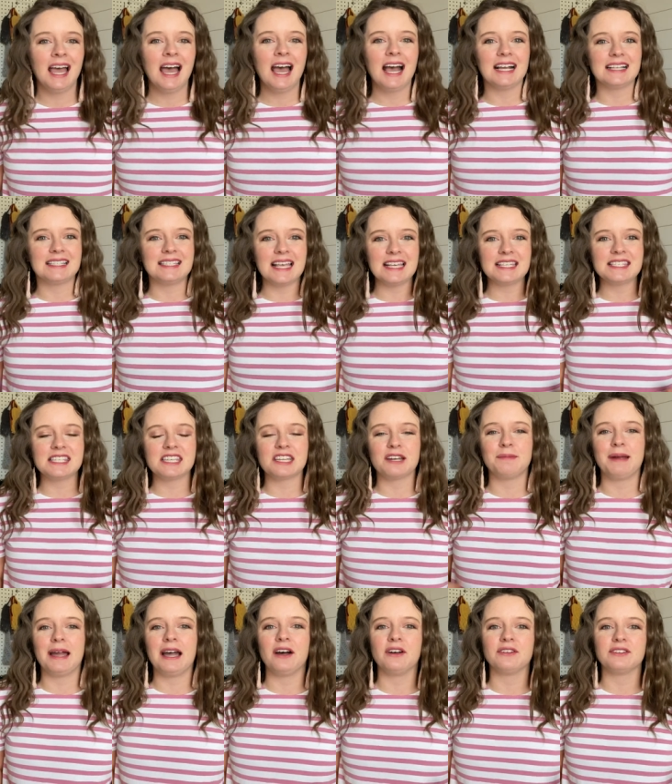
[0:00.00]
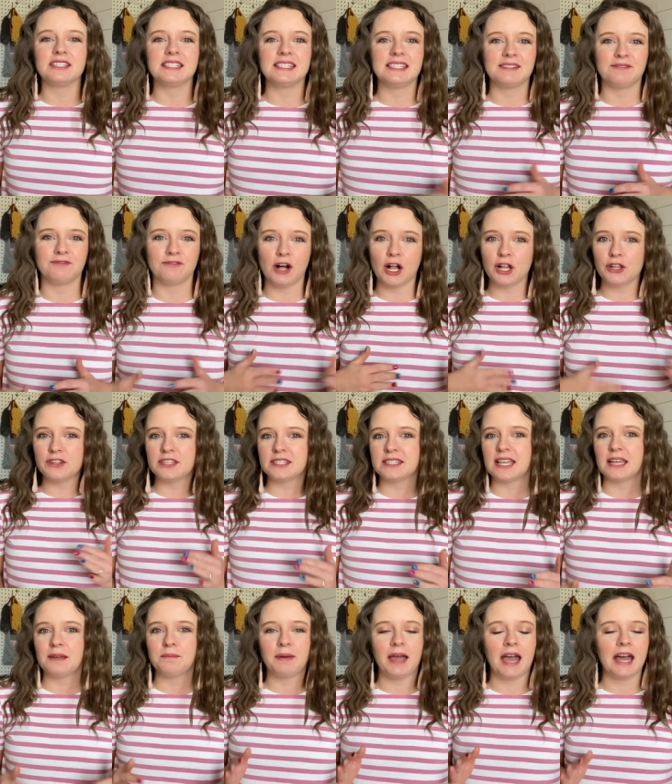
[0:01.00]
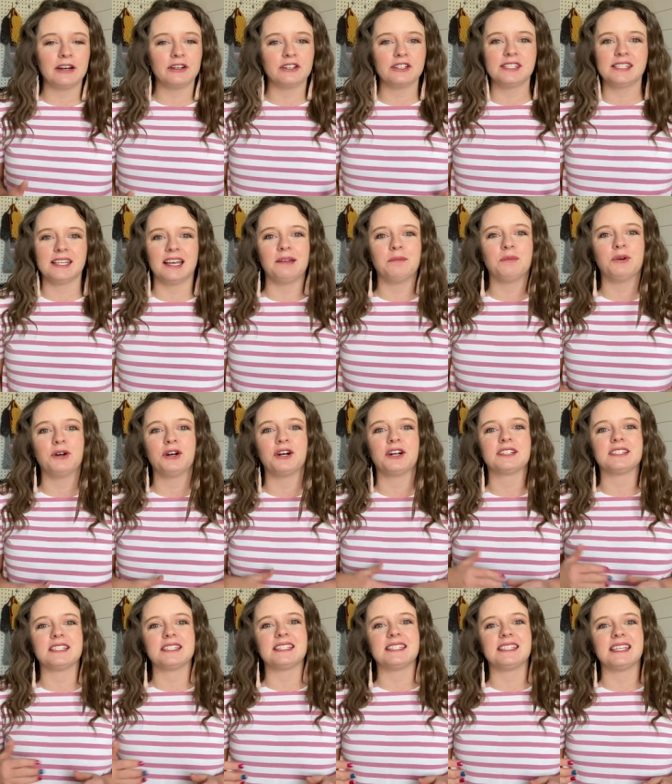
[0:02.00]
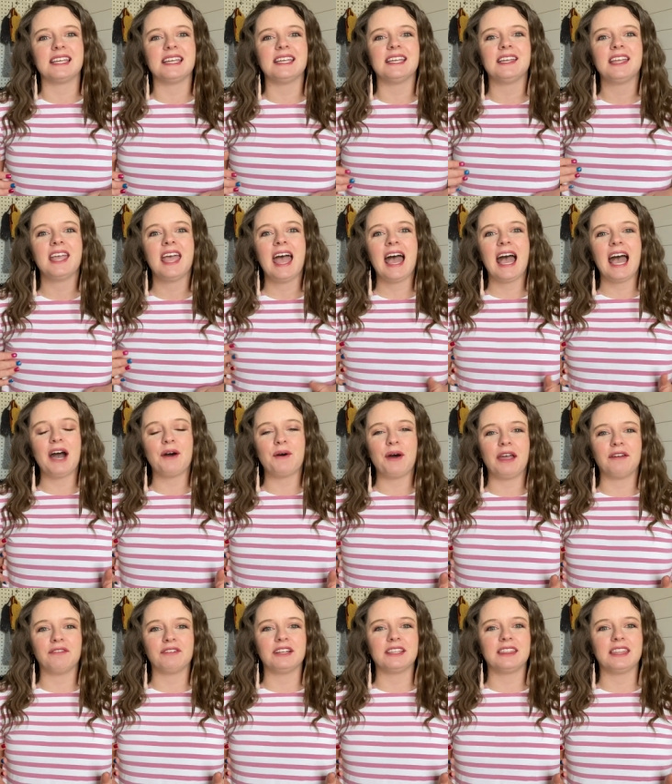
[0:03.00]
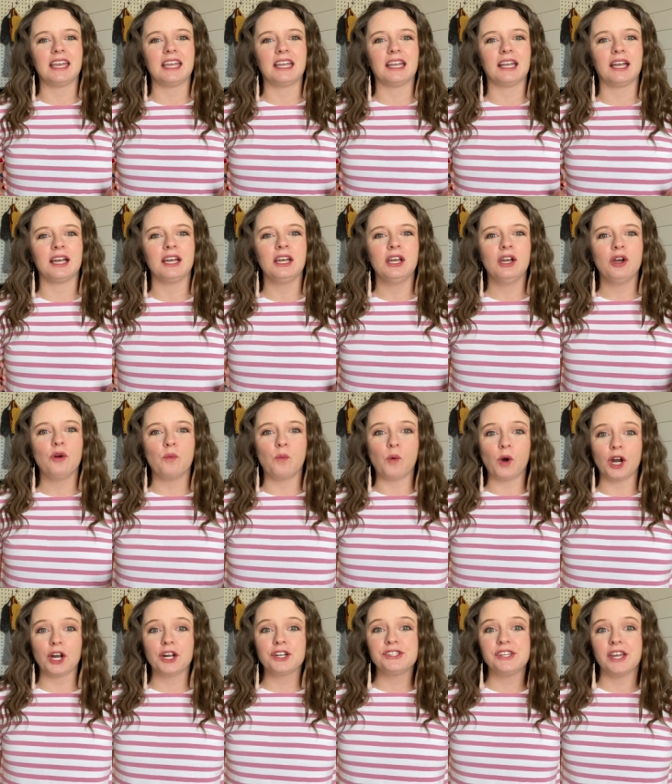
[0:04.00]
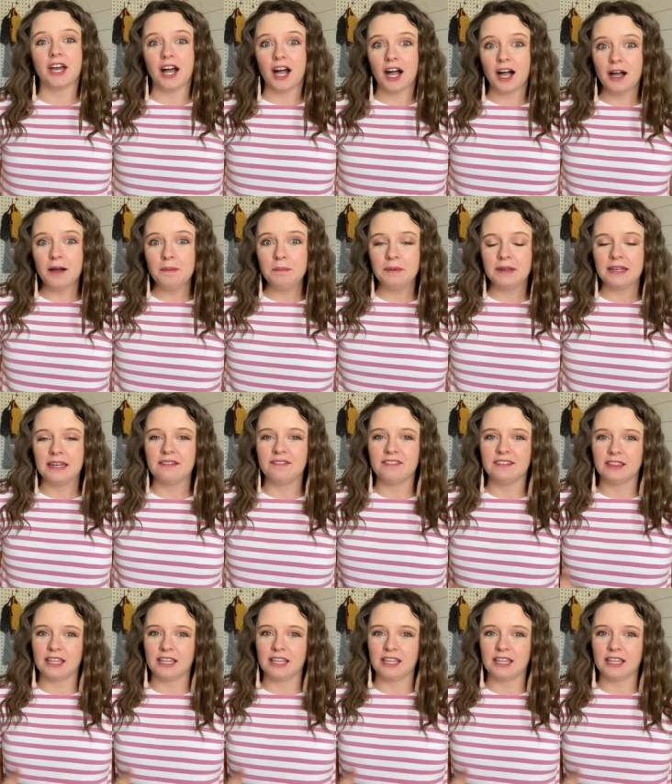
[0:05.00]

I tested them out to follow the same pattern, same hook, to see how everything worked up and if,